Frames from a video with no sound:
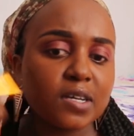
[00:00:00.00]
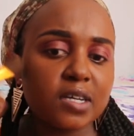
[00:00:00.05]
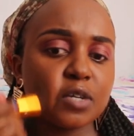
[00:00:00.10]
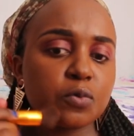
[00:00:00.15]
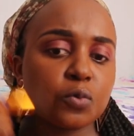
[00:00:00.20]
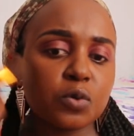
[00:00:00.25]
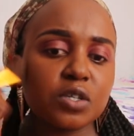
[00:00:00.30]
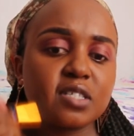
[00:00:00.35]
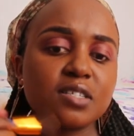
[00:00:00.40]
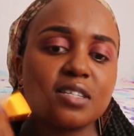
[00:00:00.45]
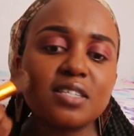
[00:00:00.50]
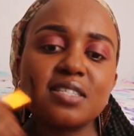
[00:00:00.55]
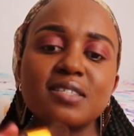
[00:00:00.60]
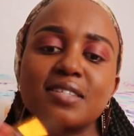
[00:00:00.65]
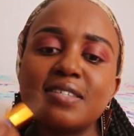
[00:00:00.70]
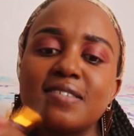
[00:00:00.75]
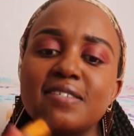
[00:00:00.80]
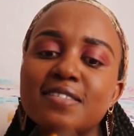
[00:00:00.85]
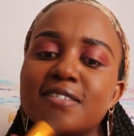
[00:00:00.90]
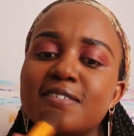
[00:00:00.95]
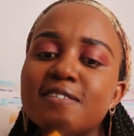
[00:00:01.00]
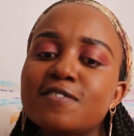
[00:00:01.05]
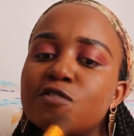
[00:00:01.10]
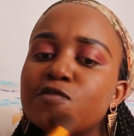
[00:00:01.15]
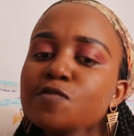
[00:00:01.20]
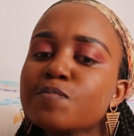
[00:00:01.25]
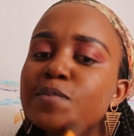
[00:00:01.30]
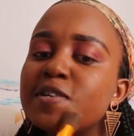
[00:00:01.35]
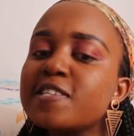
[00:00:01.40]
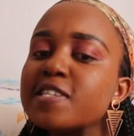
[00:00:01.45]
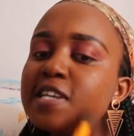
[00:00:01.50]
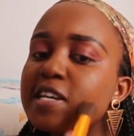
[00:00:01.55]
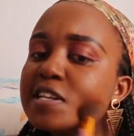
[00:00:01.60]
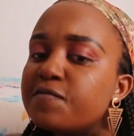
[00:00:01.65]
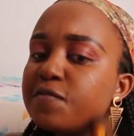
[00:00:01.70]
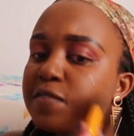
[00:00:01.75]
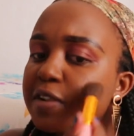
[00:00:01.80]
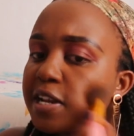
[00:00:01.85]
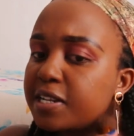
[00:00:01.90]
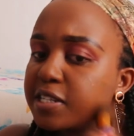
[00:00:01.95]
It was just easy to
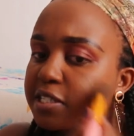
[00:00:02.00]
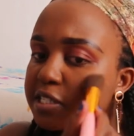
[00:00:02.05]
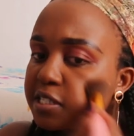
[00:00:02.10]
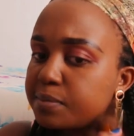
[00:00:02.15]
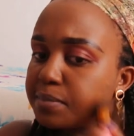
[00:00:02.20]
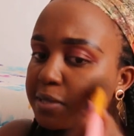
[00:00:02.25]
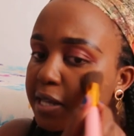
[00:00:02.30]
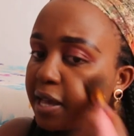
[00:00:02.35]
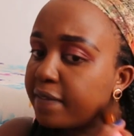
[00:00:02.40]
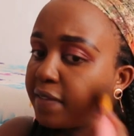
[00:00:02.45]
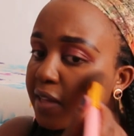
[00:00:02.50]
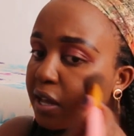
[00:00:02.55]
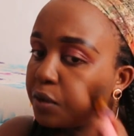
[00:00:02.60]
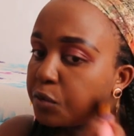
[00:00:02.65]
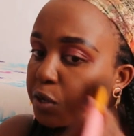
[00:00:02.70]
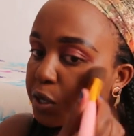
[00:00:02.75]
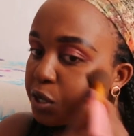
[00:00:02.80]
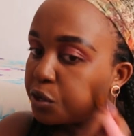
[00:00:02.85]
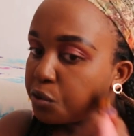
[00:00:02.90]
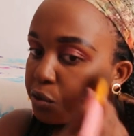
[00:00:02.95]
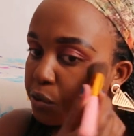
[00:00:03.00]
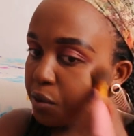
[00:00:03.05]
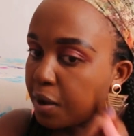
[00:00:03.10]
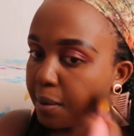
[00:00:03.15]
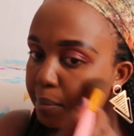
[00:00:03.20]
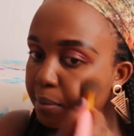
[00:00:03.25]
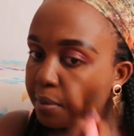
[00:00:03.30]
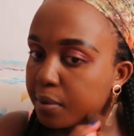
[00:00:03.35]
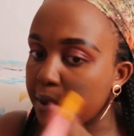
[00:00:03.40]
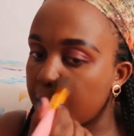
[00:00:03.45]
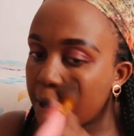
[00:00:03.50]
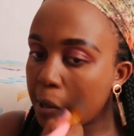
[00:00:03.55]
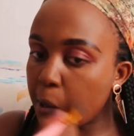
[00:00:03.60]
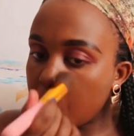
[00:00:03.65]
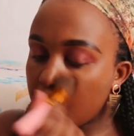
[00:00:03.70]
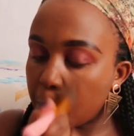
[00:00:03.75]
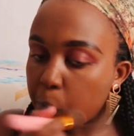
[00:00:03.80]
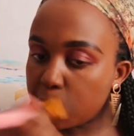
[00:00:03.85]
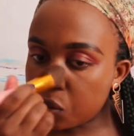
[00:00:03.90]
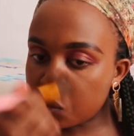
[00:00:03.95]
maintain friendships. And then we grew up
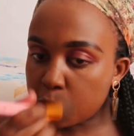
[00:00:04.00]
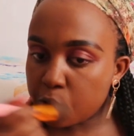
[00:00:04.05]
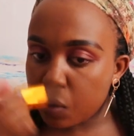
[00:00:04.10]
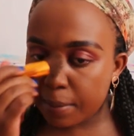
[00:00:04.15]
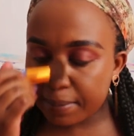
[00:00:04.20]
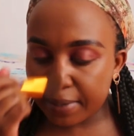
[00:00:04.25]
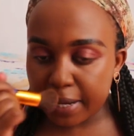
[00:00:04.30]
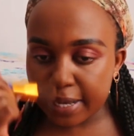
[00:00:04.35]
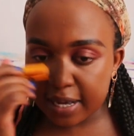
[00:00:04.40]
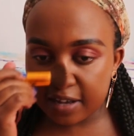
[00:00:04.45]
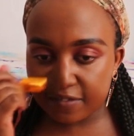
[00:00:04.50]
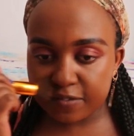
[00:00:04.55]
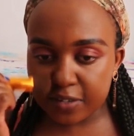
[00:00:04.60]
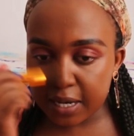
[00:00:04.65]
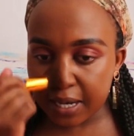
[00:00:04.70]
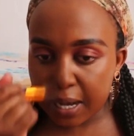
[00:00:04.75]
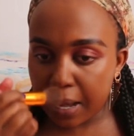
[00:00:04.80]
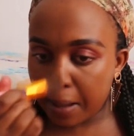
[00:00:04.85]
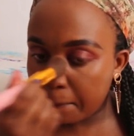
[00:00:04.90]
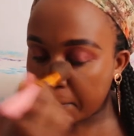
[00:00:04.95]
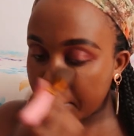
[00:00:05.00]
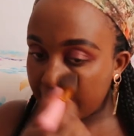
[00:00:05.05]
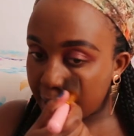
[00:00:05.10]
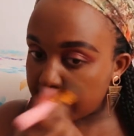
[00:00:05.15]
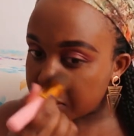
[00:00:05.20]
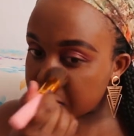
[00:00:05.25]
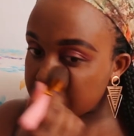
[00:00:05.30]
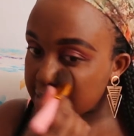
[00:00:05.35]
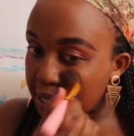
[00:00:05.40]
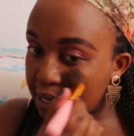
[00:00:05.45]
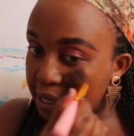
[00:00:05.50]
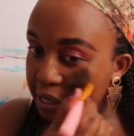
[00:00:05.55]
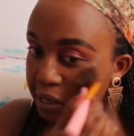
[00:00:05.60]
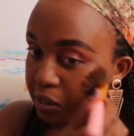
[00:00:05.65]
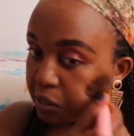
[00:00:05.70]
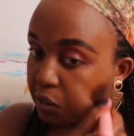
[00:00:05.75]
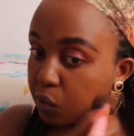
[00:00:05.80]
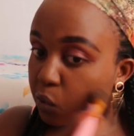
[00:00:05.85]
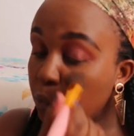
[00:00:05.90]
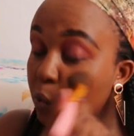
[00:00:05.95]
like after campus.
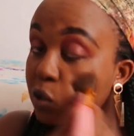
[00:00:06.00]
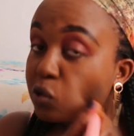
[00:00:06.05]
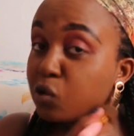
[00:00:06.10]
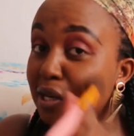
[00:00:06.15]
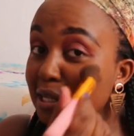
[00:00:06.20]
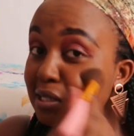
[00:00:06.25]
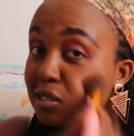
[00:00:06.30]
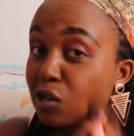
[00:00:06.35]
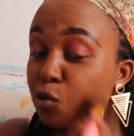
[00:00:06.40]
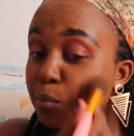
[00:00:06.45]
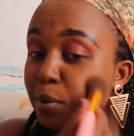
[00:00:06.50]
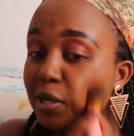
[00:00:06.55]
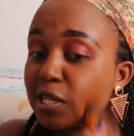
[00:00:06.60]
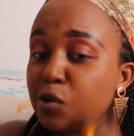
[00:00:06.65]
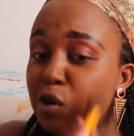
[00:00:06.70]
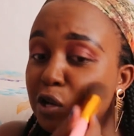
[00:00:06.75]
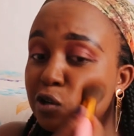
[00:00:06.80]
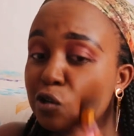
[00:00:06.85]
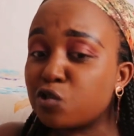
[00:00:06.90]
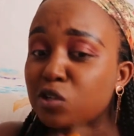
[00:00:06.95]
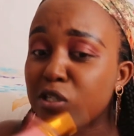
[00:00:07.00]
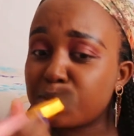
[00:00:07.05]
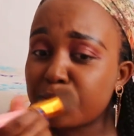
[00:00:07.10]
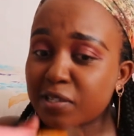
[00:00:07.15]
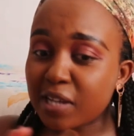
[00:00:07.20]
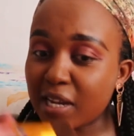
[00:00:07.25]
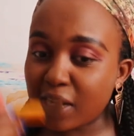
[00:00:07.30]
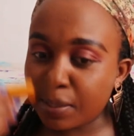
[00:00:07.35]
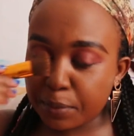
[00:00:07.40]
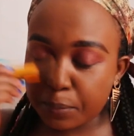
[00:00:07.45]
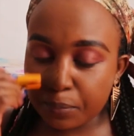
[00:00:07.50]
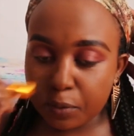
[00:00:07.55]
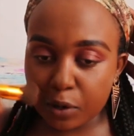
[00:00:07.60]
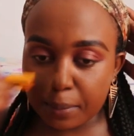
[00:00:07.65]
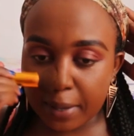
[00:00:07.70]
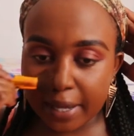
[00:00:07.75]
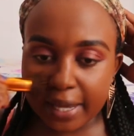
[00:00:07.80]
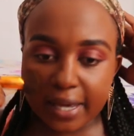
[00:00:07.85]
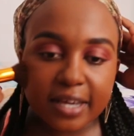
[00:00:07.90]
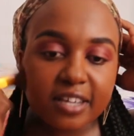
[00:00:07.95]
Watu wanaanza kupata watoto, especially people
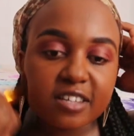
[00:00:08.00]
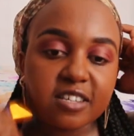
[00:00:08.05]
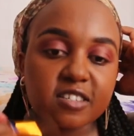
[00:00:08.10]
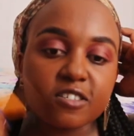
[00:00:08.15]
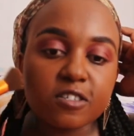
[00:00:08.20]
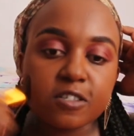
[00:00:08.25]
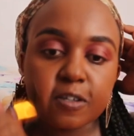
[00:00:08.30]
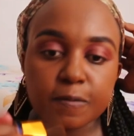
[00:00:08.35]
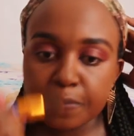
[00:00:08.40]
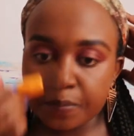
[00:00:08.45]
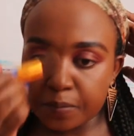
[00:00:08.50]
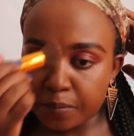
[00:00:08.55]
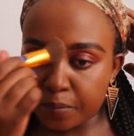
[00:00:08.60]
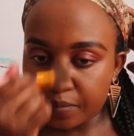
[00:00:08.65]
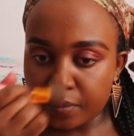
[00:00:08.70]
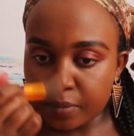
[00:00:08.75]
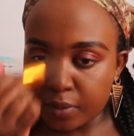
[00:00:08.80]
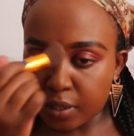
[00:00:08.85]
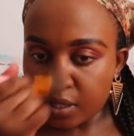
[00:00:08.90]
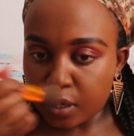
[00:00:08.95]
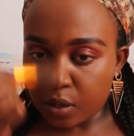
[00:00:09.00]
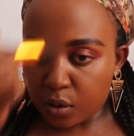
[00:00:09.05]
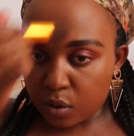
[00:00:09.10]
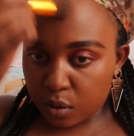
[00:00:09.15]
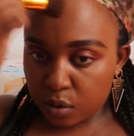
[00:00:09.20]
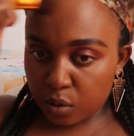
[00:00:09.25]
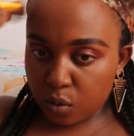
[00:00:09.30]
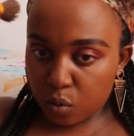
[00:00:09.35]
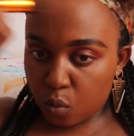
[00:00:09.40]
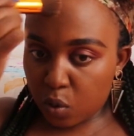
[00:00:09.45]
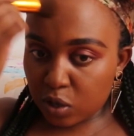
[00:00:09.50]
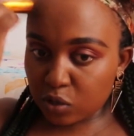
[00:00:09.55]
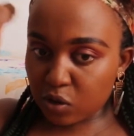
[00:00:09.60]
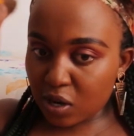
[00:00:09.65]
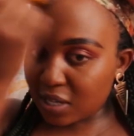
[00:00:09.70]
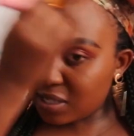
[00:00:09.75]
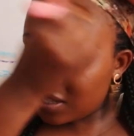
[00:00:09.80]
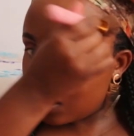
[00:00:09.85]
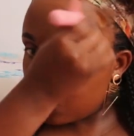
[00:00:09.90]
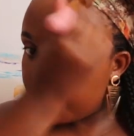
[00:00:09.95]
my age. Watu
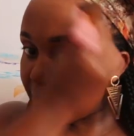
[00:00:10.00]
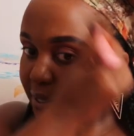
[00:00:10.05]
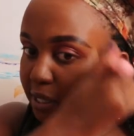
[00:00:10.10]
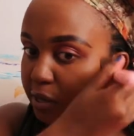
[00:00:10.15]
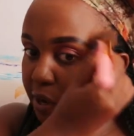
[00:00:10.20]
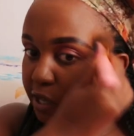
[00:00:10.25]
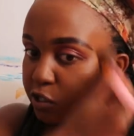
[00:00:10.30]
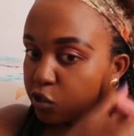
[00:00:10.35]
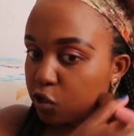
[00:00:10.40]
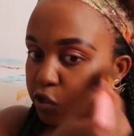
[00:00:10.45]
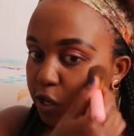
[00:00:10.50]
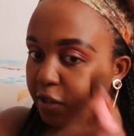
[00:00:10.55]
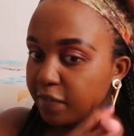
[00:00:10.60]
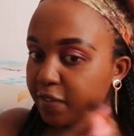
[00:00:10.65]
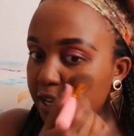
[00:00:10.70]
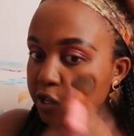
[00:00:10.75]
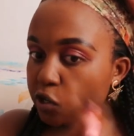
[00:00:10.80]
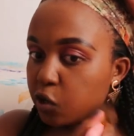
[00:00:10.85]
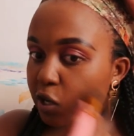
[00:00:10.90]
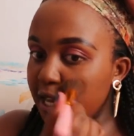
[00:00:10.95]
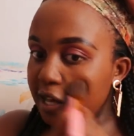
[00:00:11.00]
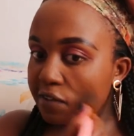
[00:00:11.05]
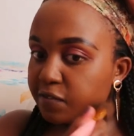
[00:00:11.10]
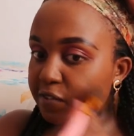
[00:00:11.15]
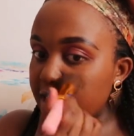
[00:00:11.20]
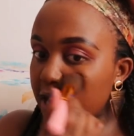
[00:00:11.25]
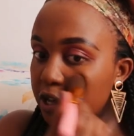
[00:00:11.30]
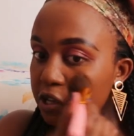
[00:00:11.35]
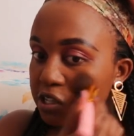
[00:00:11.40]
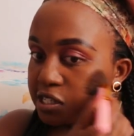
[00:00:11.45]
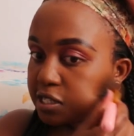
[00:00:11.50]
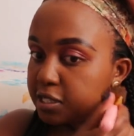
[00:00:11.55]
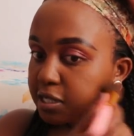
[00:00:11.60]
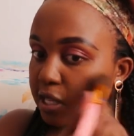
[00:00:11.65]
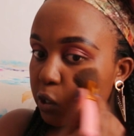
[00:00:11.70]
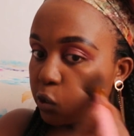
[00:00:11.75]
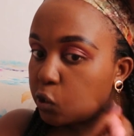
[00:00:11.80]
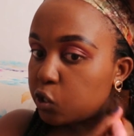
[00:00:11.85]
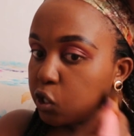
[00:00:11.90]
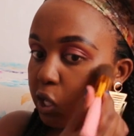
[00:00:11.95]
wanaanza kupata watoto, and then you're left there, you're just
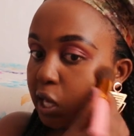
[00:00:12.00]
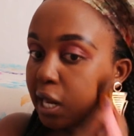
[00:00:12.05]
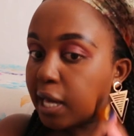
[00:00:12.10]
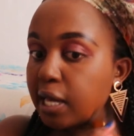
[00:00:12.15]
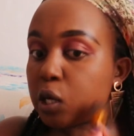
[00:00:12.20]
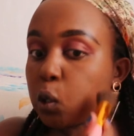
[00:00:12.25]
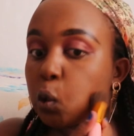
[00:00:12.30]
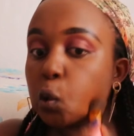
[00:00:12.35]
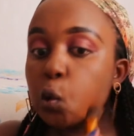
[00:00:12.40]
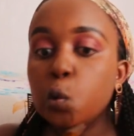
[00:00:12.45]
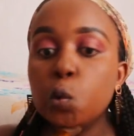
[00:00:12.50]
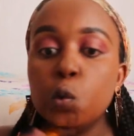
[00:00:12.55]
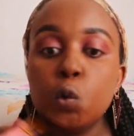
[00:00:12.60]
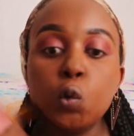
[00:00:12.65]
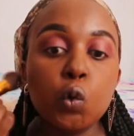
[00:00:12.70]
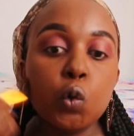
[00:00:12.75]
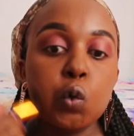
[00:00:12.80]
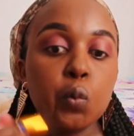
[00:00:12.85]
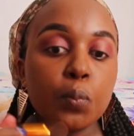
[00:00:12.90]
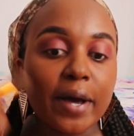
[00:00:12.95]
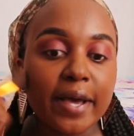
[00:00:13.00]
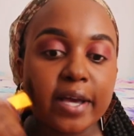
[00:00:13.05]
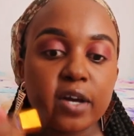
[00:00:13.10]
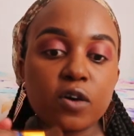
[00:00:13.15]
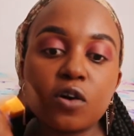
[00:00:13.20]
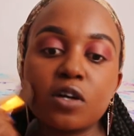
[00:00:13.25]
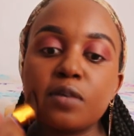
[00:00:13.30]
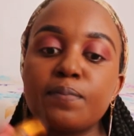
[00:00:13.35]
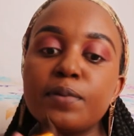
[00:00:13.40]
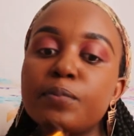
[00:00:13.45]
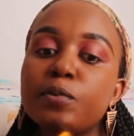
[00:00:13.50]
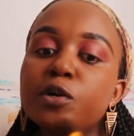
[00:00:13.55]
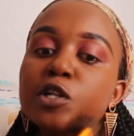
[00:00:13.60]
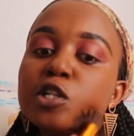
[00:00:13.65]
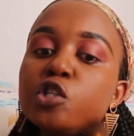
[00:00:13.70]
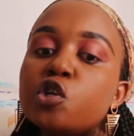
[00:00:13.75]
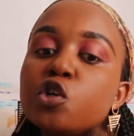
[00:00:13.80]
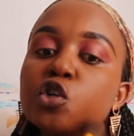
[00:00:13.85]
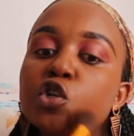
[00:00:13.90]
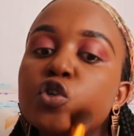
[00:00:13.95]
alone, you're like, oh my god.
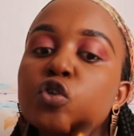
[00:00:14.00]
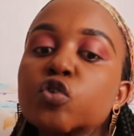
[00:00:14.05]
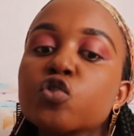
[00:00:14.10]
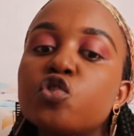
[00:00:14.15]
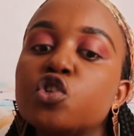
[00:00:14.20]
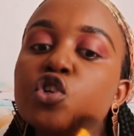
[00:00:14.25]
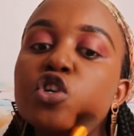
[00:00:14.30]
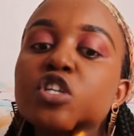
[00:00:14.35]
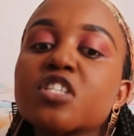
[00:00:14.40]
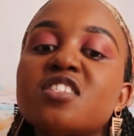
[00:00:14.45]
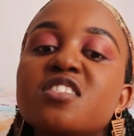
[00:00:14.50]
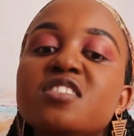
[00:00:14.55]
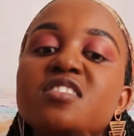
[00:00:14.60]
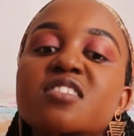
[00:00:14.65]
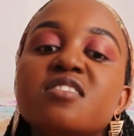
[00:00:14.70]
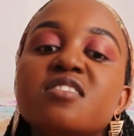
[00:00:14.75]
People don't